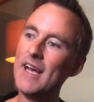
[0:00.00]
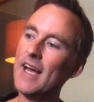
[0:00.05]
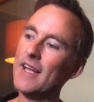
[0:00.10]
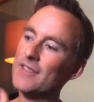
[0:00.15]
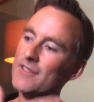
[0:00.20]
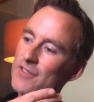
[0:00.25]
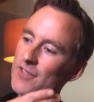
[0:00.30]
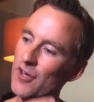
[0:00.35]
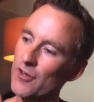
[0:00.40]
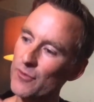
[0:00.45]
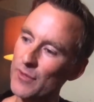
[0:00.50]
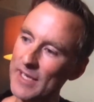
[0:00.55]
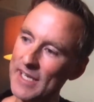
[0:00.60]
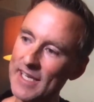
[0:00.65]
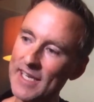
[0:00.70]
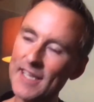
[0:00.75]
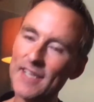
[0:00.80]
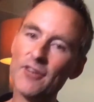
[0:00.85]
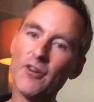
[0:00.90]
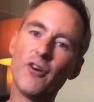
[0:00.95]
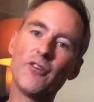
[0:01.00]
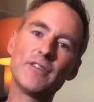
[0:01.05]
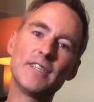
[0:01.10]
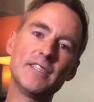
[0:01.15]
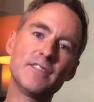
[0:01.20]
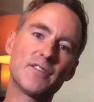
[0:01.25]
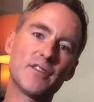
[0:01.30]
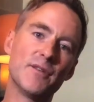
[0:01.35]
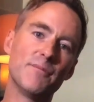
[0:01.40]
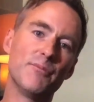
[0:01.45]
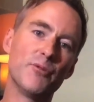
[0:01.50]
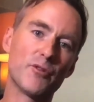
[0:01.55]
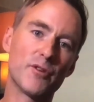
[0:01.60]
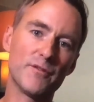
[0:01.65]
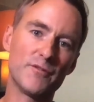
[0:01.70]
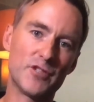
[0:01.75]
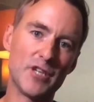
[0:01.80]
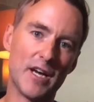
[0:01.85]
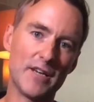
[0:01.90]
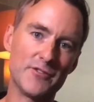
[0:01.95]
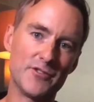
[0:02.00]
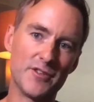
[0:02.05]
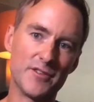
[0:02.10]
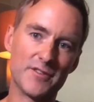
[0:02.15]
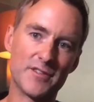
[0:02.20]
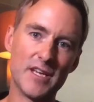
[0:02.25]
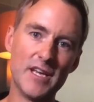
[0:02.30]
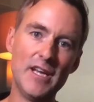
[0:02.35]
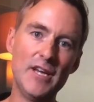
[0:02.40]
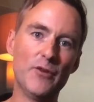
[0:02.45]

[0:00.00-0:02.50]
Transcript: And so we hit on into the book of Judges,